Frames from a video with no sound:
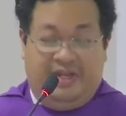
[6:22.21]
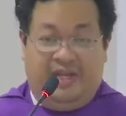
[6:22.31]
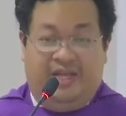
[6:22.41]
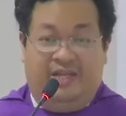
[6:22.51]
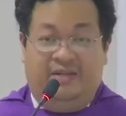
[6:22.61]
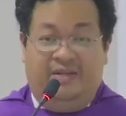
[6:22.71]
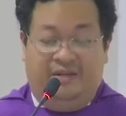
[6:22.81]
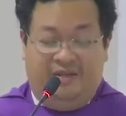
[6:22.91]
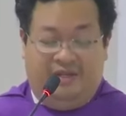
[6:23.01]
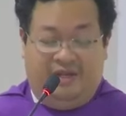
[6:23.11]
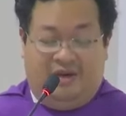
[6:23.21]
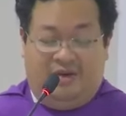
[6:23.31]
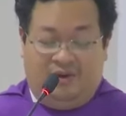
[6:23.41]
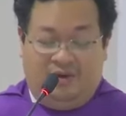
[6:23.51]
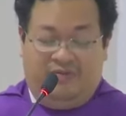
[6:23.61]
And
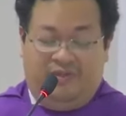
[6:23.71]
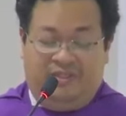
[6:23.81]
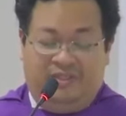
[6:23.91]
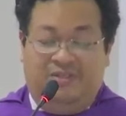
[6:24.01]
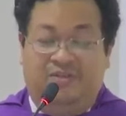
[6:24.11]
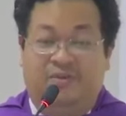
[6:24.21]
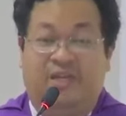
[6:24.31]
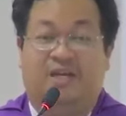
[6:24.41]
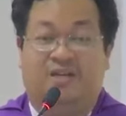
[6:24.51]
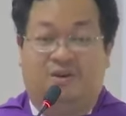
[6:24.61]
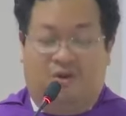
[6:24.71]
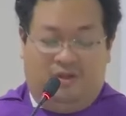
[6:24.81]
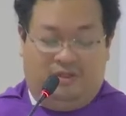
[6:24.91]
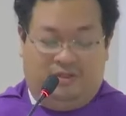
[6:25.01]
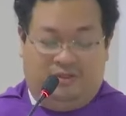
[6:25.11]
all of us, we are
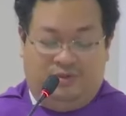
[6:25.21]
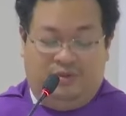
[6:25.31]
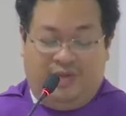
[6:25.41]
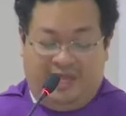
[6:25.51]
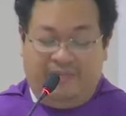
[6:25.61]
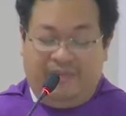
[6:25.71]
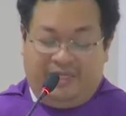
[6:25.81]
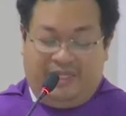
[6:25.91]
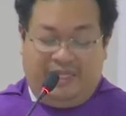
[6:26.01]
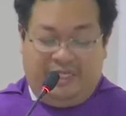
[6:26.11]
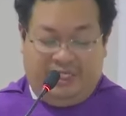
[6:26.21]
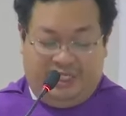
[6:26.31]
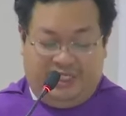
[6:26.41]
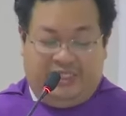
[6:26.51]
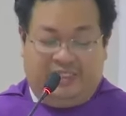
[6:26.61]
called to imitate
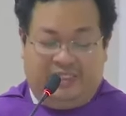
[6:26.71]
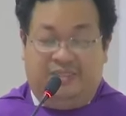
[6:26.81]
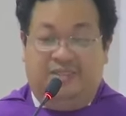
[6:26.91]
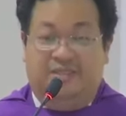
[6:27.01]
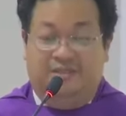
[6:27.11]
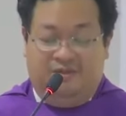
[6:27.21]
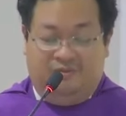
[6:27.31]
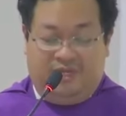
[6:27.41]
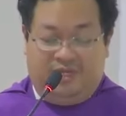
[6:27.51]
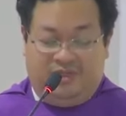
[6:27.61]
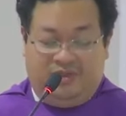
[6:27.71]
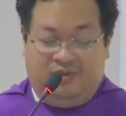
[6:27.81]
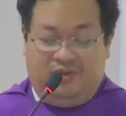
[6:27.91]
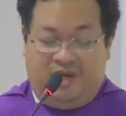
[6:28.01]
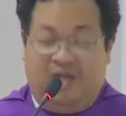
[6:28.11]
Jesus. We
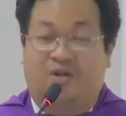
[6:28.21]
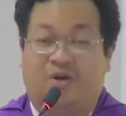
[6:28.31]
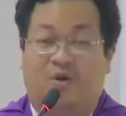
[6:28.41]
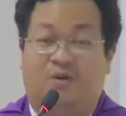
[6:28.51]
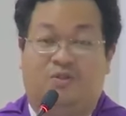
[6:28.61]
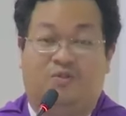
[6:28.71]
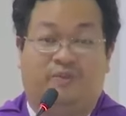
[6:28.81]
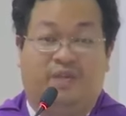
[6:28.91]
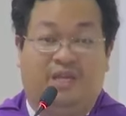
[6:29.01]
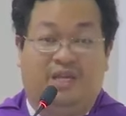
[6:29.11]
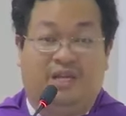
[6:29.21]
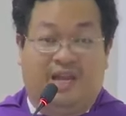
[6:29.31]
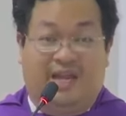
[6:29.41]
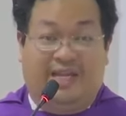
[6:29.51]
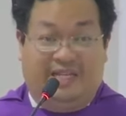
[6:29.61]
too are called to be
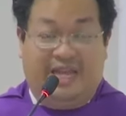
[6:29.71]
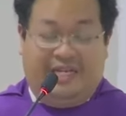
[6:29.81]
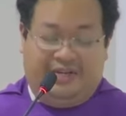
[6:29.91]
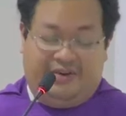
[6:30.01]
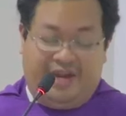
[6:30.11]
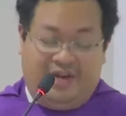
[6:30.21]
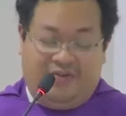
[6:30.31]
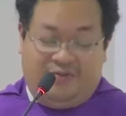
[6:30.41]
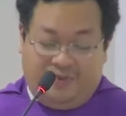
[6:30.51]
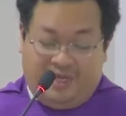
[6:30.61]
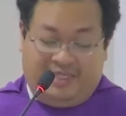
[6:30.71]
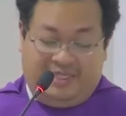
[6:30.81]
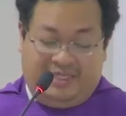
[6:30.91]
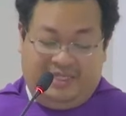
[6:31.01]
like that grain of wheat.